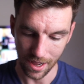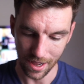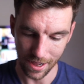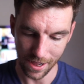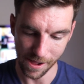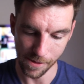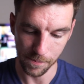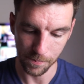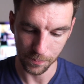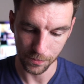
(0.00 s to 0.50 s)

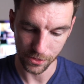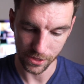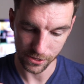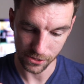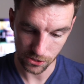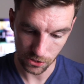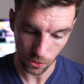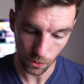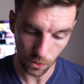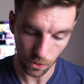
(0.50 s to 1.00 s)
Um, the
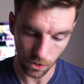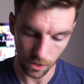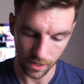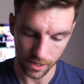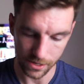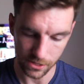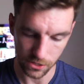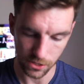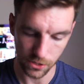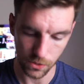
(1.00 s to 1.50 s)

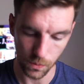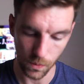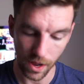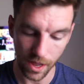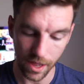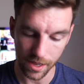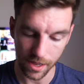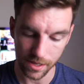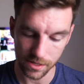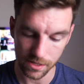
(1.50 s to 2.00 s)
tool is on the
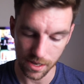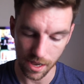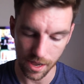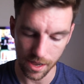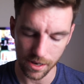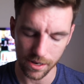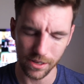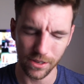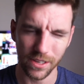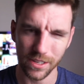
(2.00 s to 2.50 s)
hand
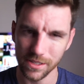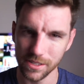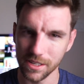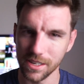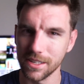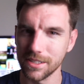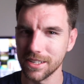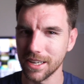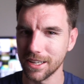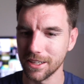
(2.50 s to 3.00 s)
side. You can
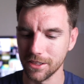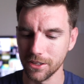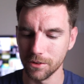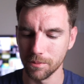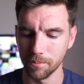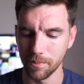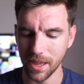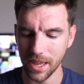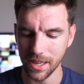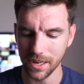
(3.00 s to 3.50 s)
see it's like a
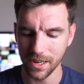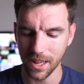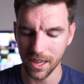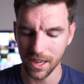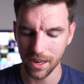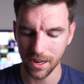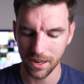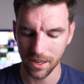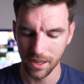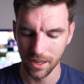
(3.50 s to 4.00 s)
little
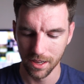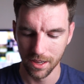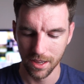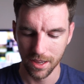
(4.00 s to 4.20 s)
band-aid.